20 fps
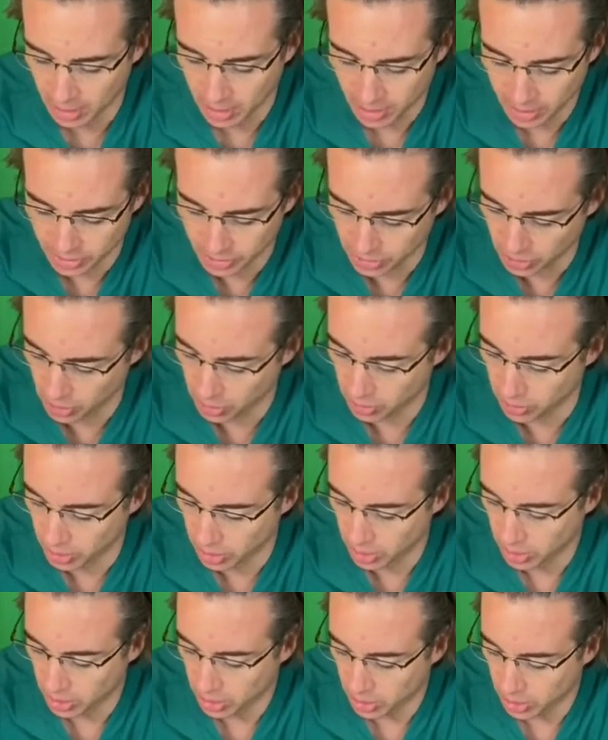So
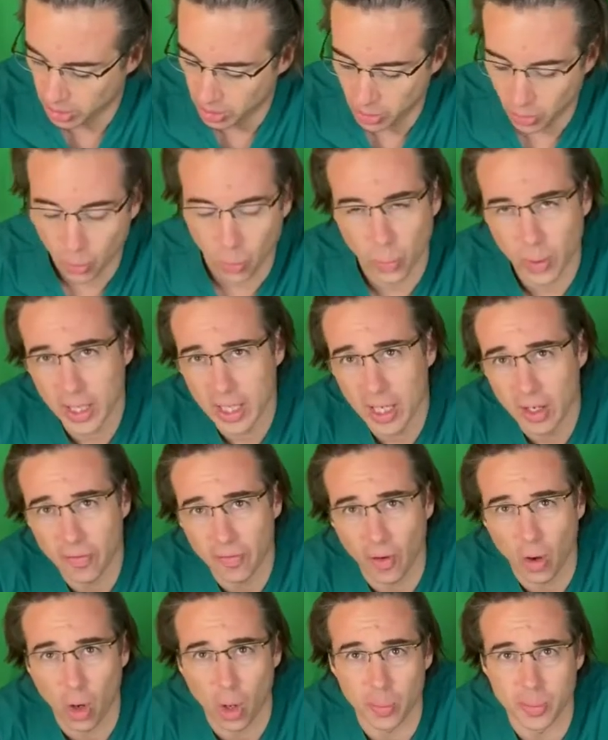we
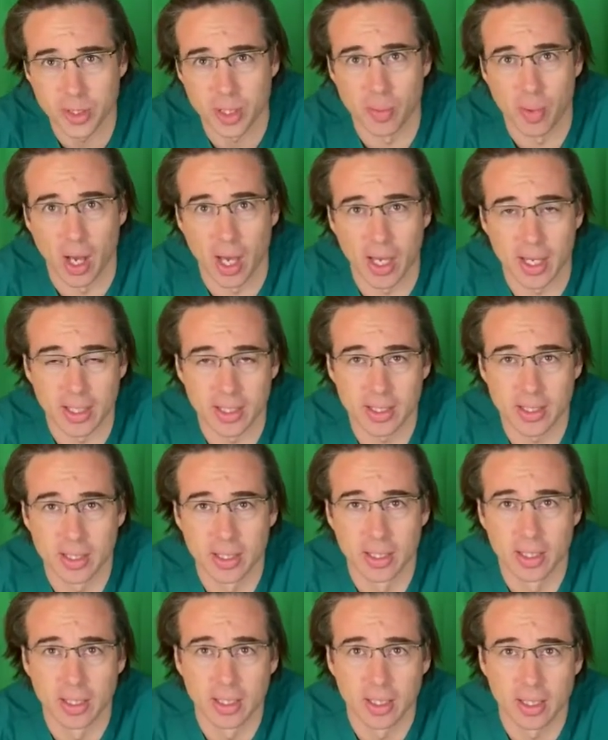have optimized
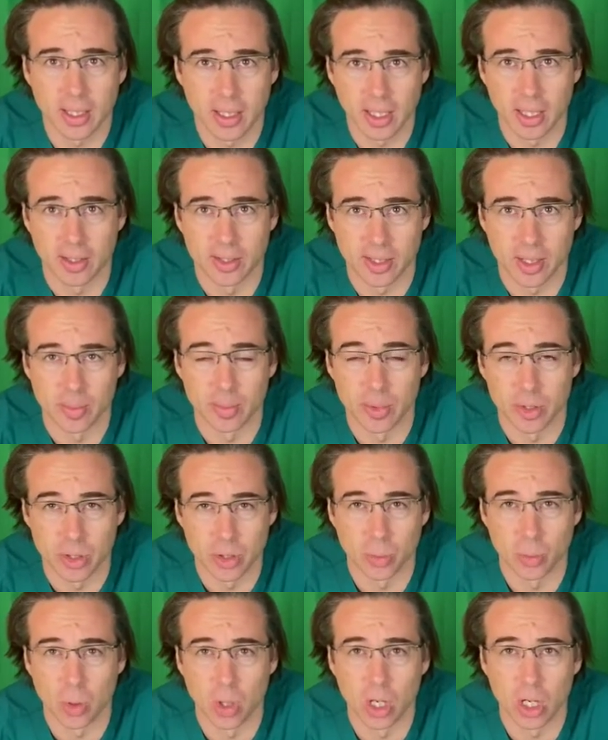eoSim
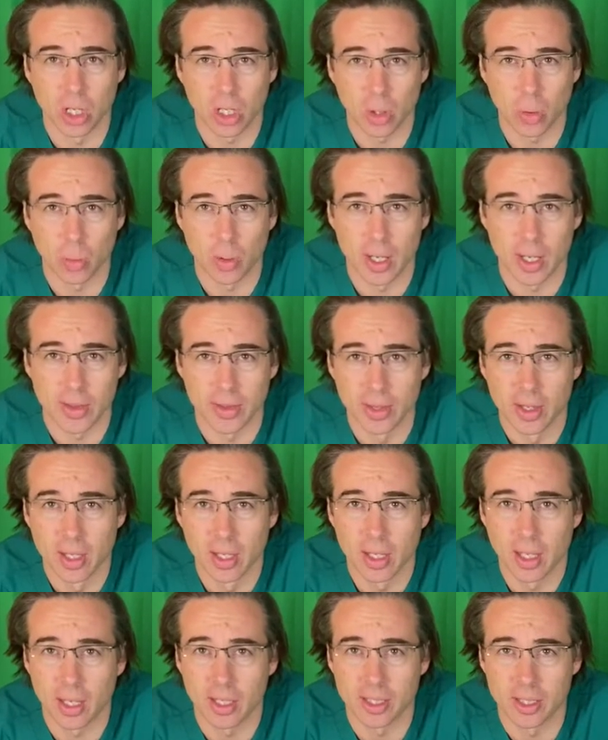to work with
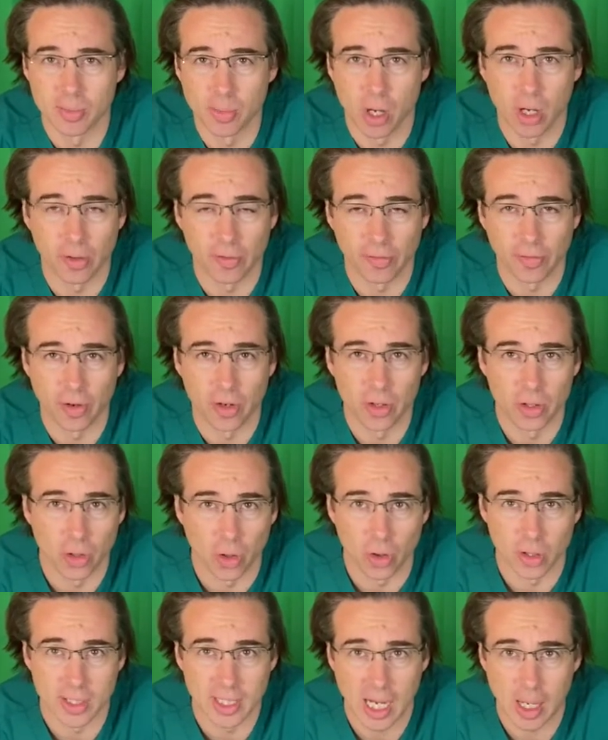a smartphone
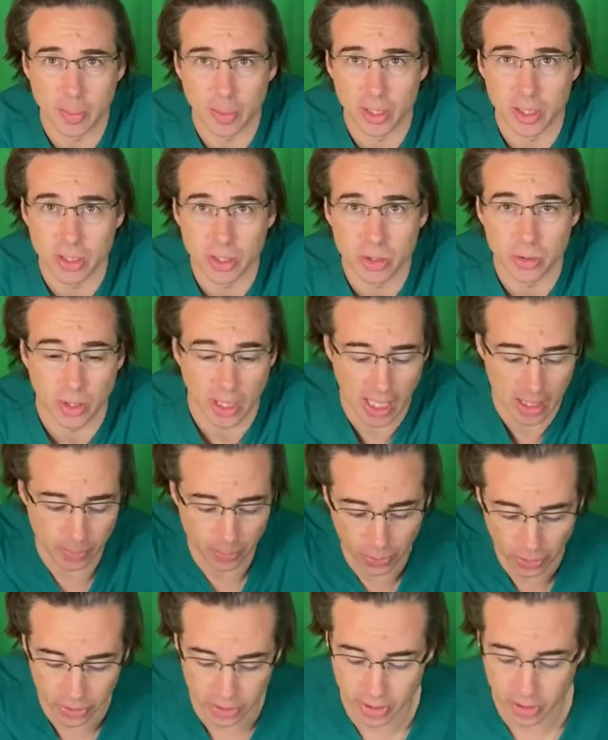or a tablet. You can
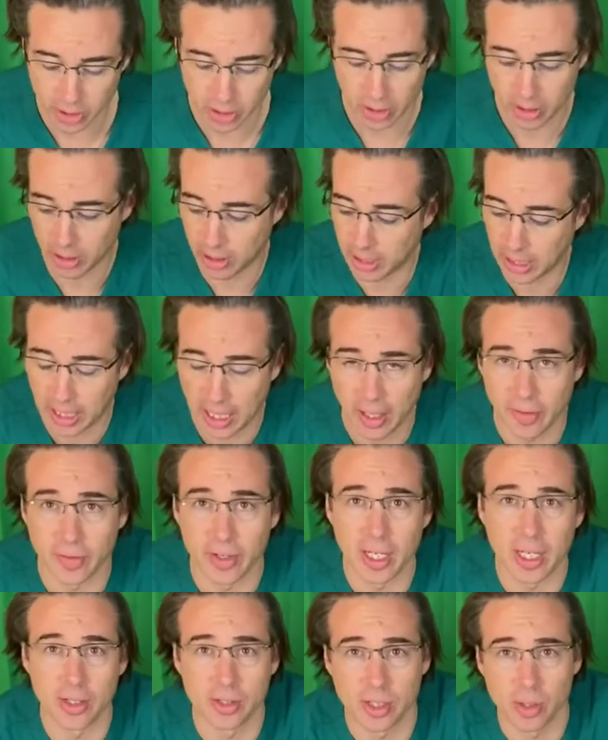have an
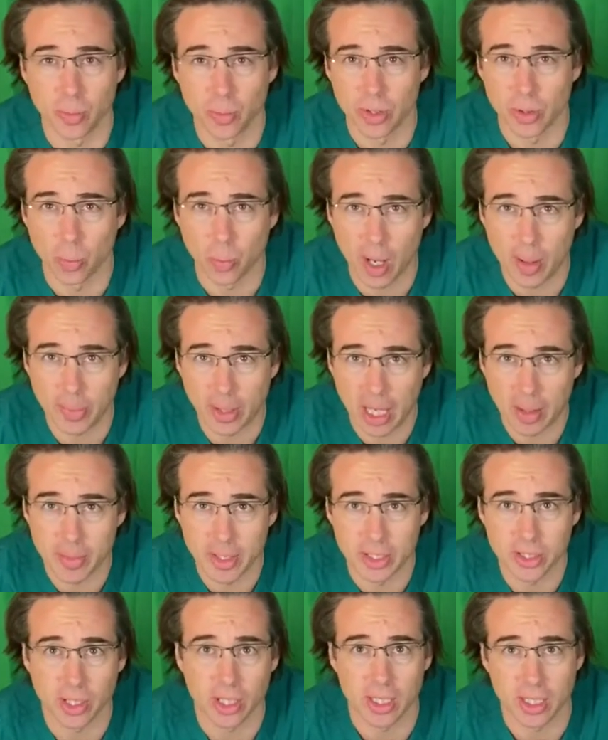eoSim with a webcam
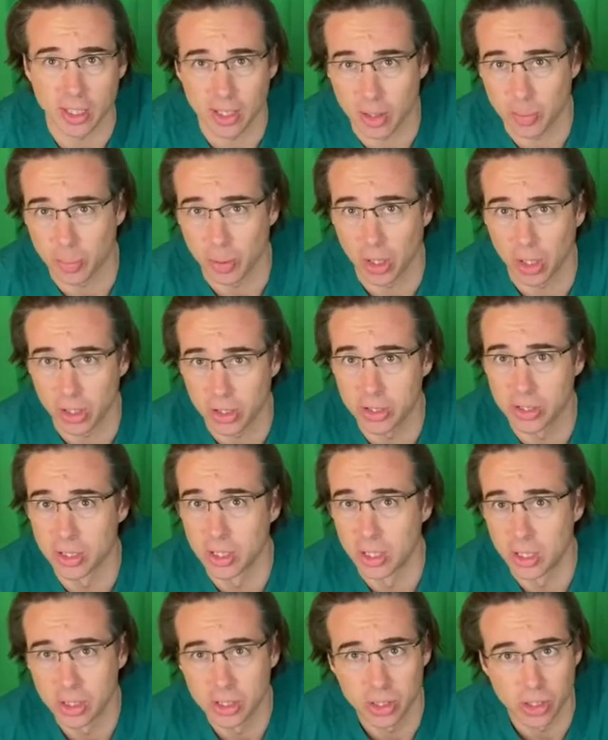inside it that plugs
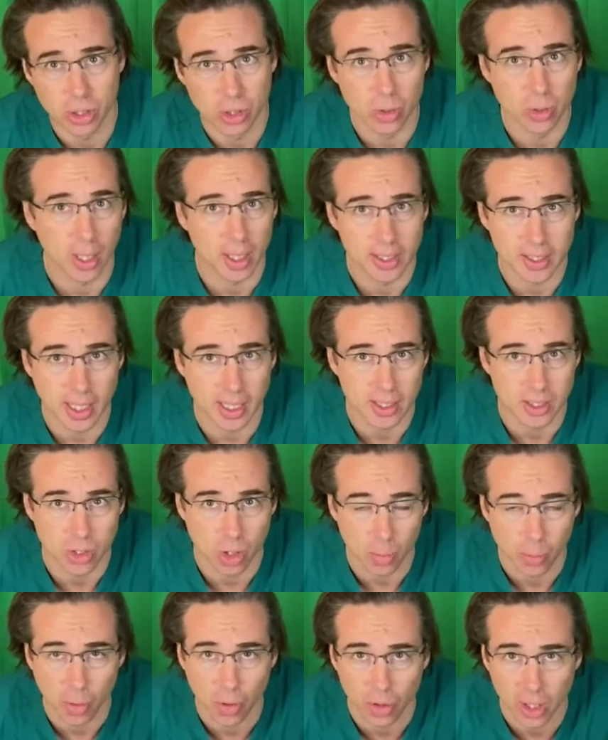to a
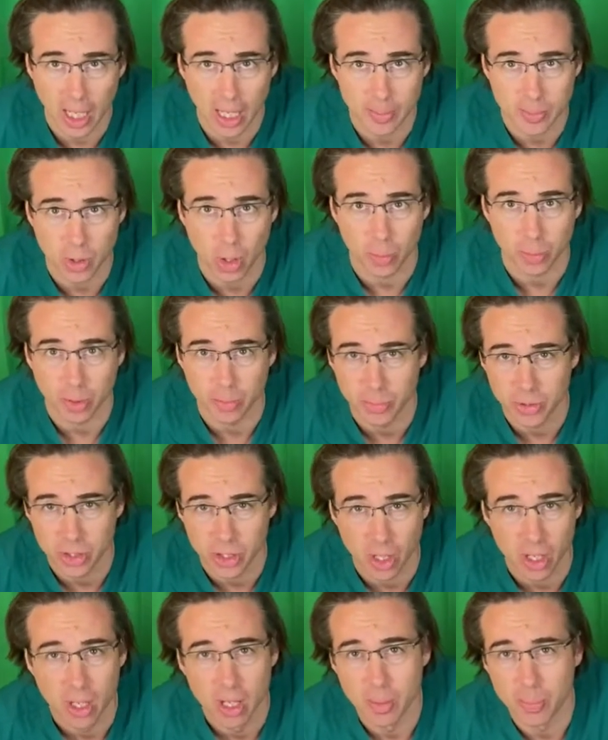desktop or a laptop
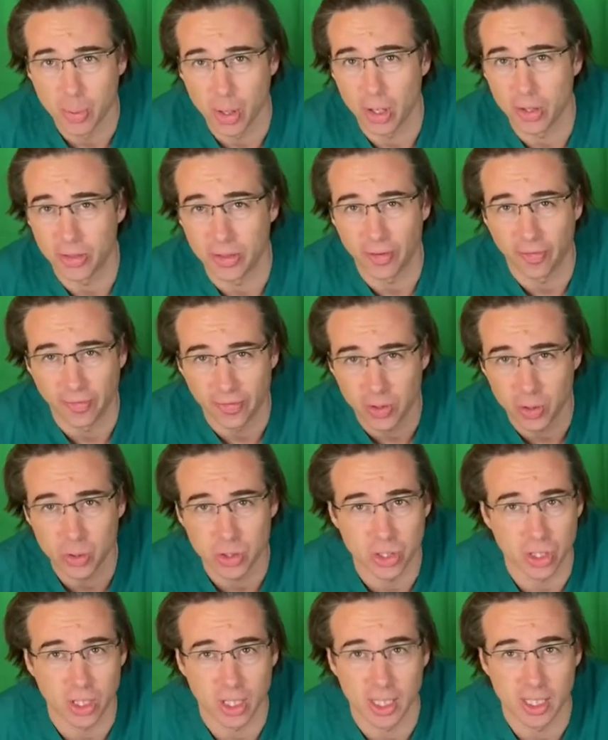computer, but the
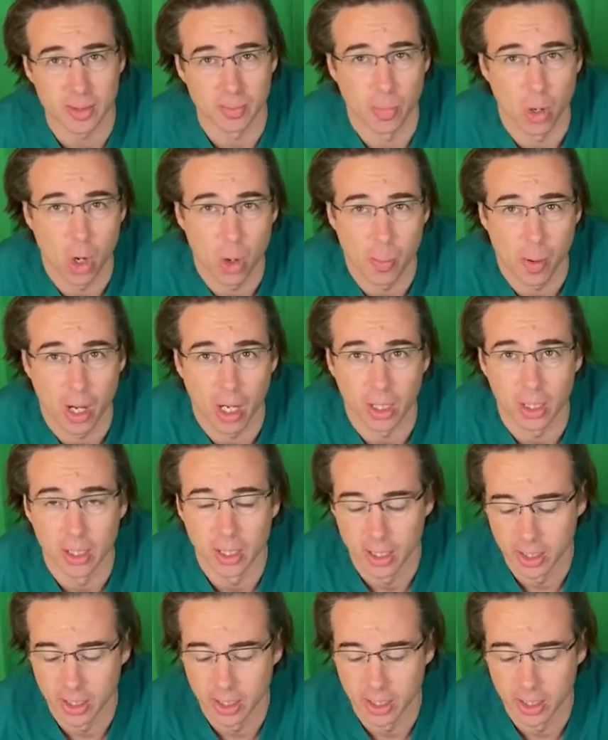future is mobile.